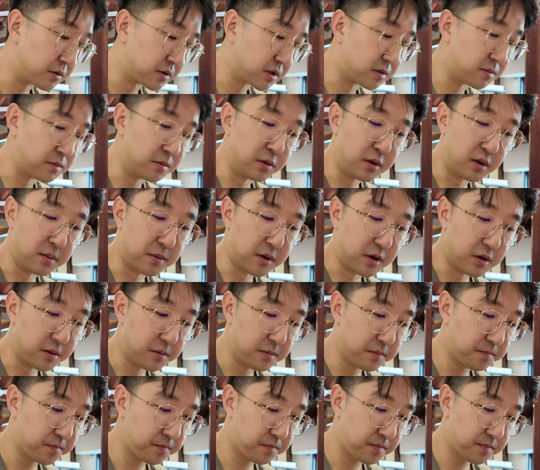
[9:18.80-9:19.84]
bowl is a smoothie bowl.
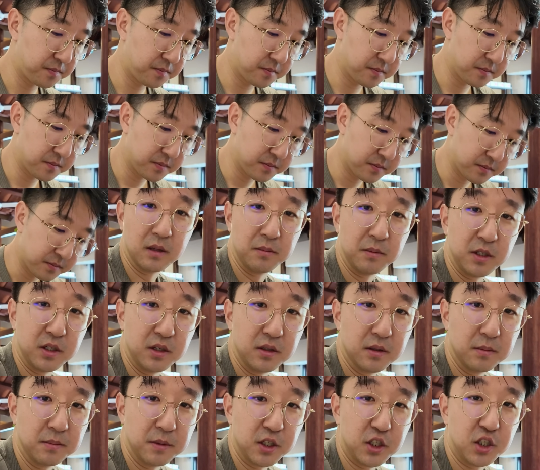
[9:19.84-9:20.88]
Let
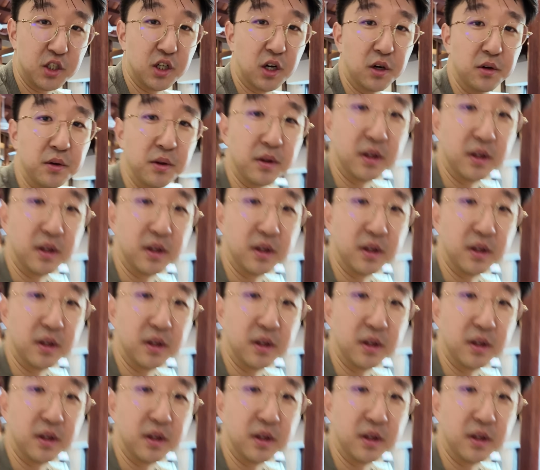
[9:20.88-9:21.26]
me, let me show